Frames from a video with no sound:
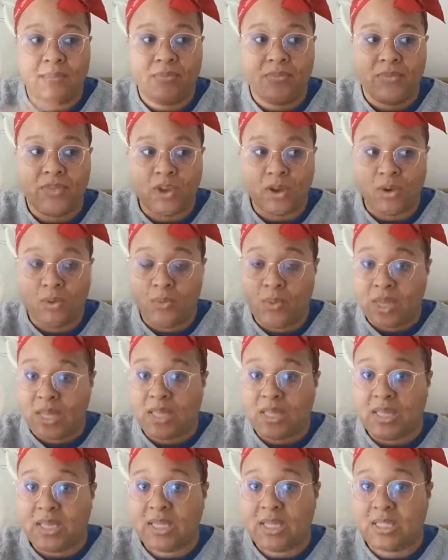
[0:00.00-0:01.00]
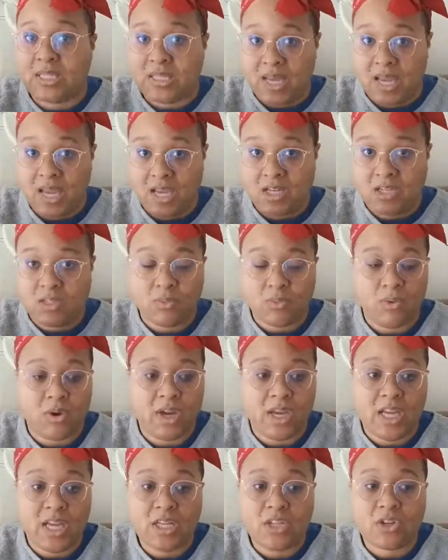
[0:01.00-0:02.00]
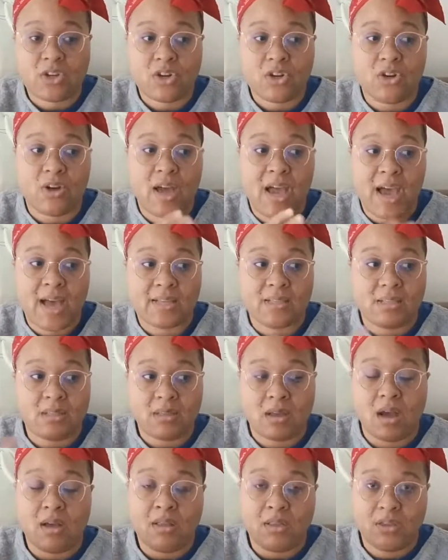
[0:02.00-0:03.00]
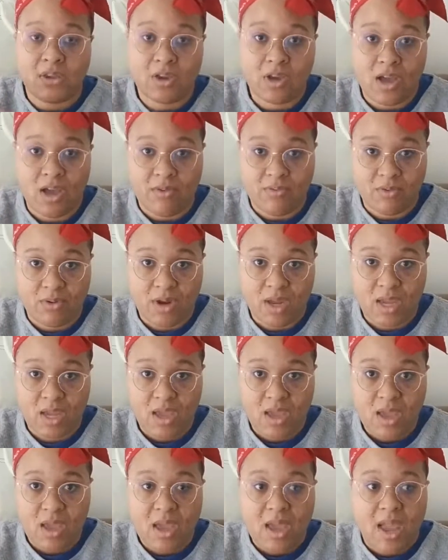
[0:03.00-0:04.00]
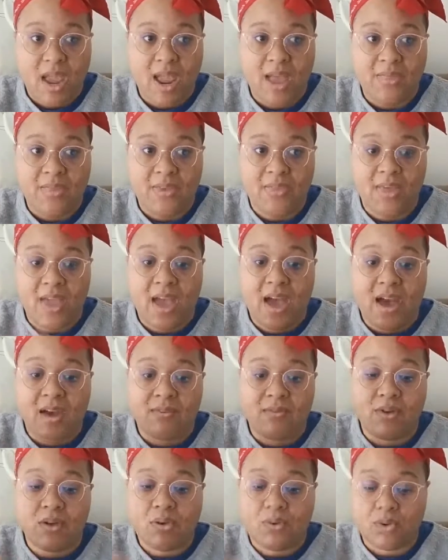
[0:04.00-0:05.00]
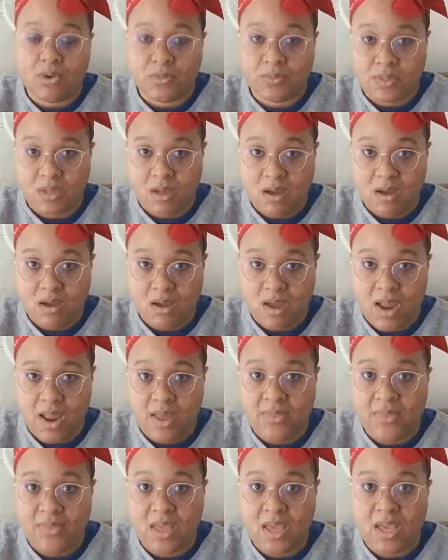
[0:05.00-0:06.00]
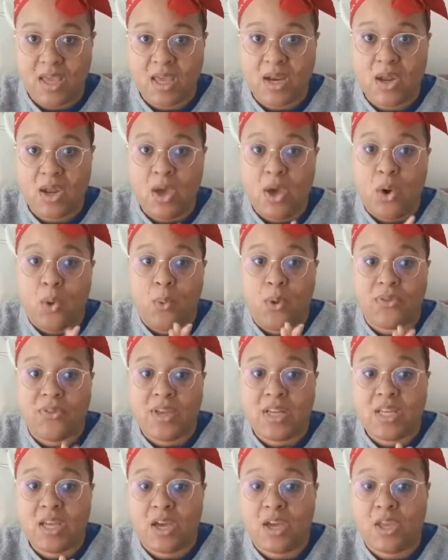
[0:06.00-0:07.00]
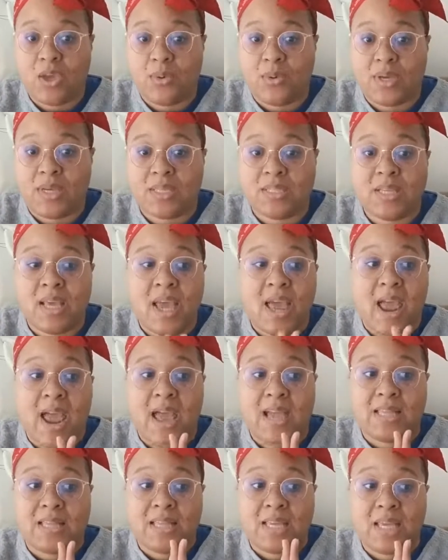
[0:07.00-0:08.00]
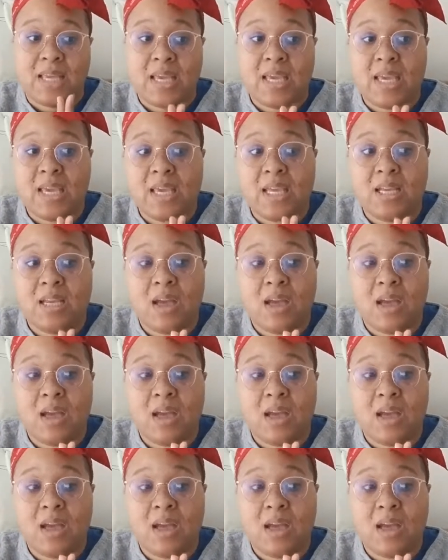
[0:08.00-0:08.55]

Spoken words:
their weekly stage where each girl has a song that they're covering, and then they have a group song. And then what they tell you is at the end